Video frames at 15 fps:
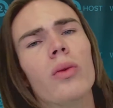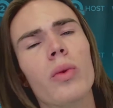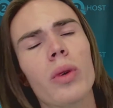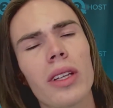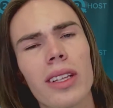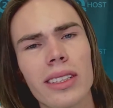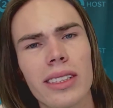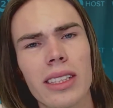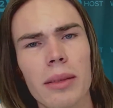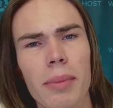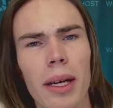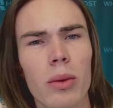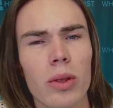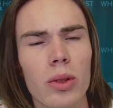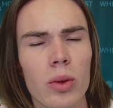with the
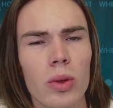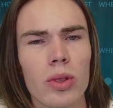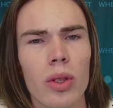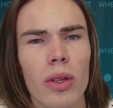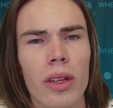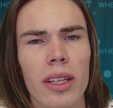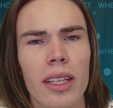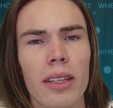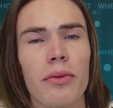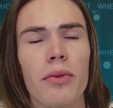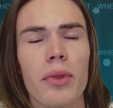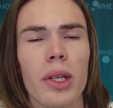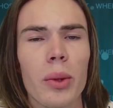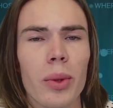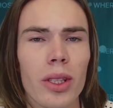cPanel was also the
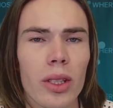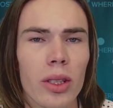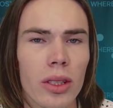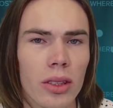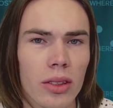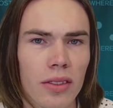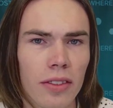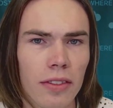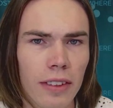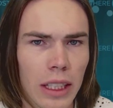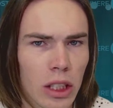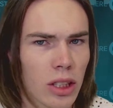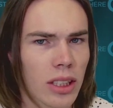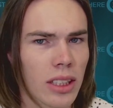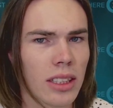frequently used
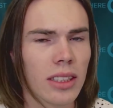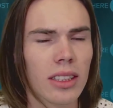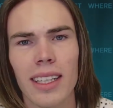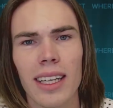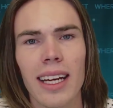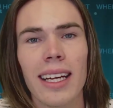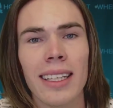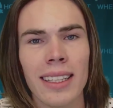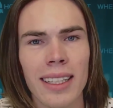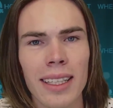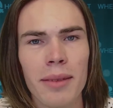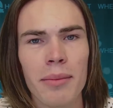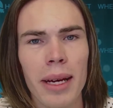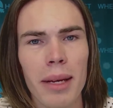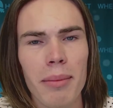features. It did
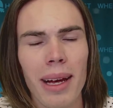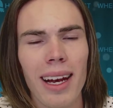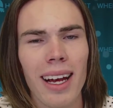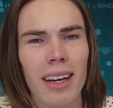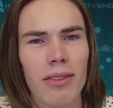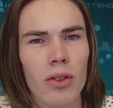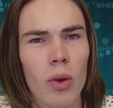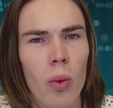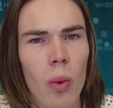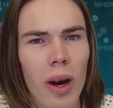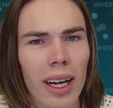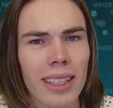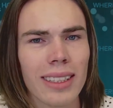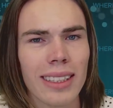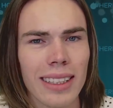make my life
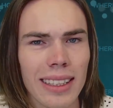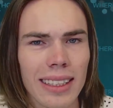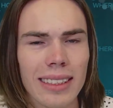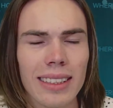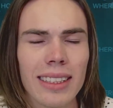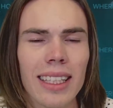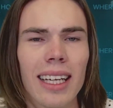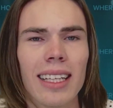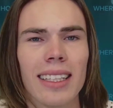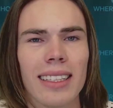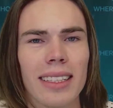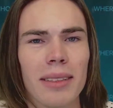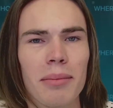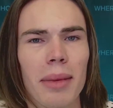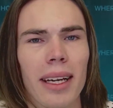quite easy, and it
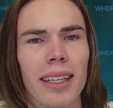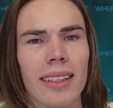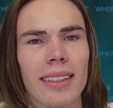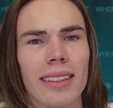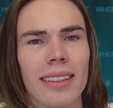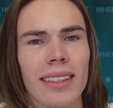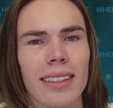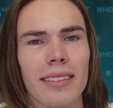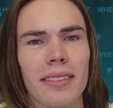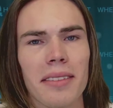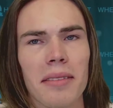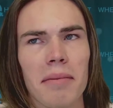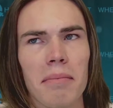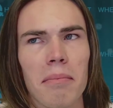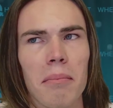did make it
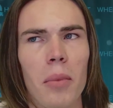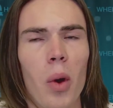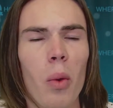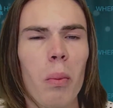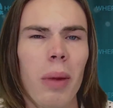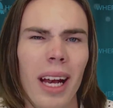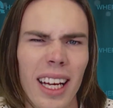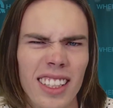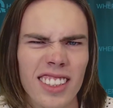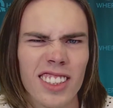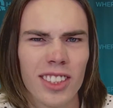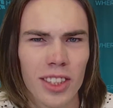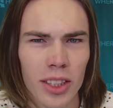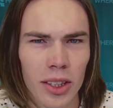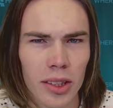more pleasant
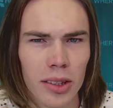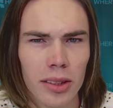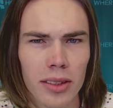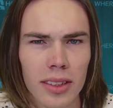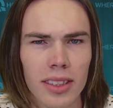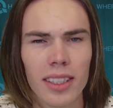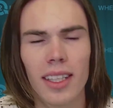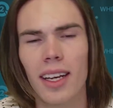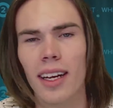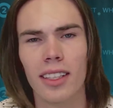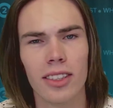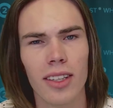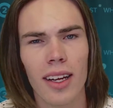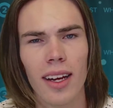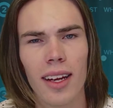to use, so
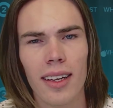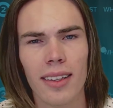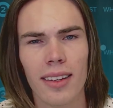I like